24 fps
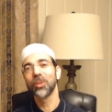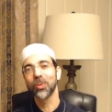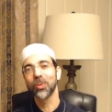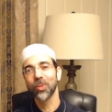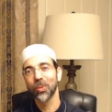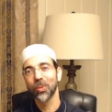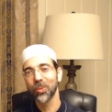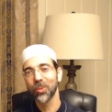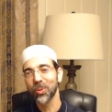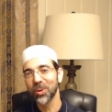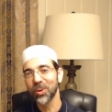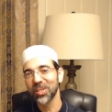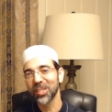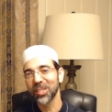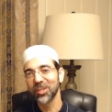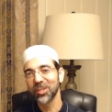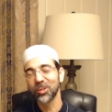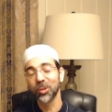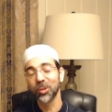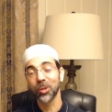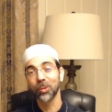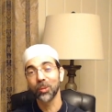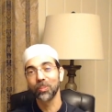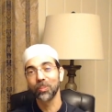reward and
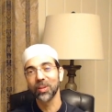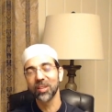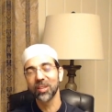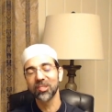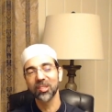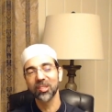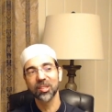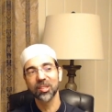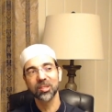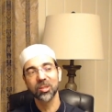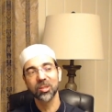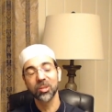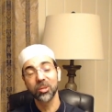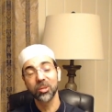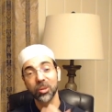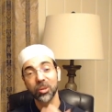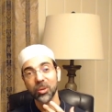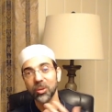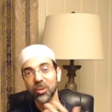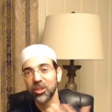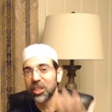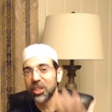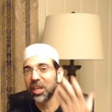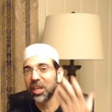to your blessings and to
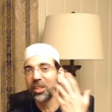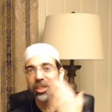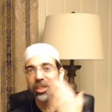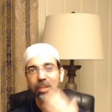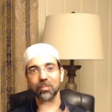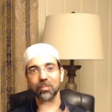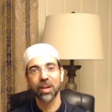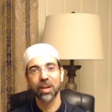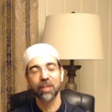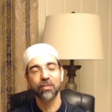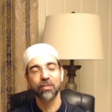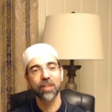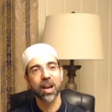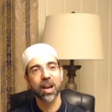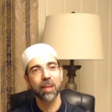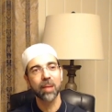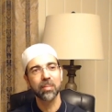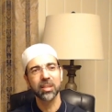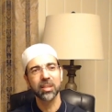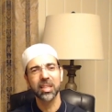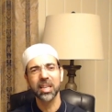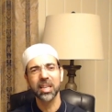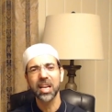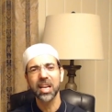you changing my
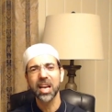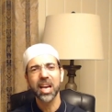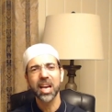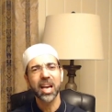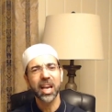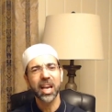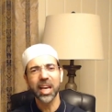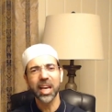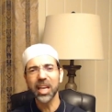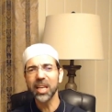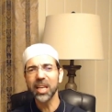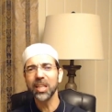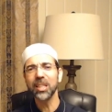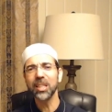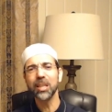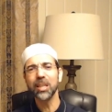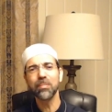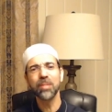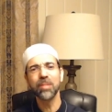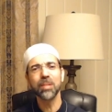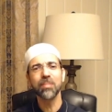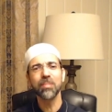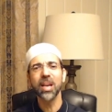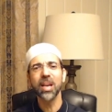family, healing
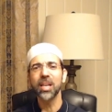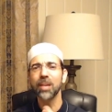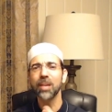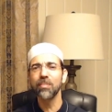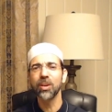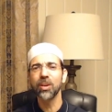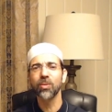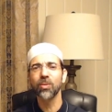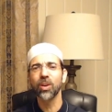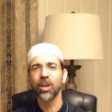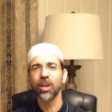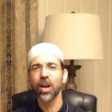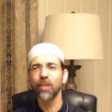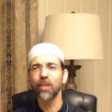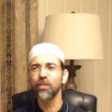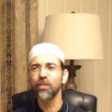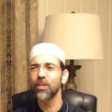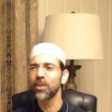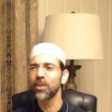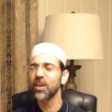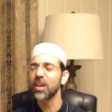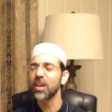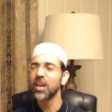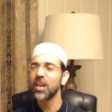me, making me
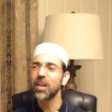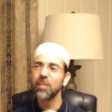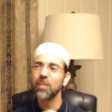recover,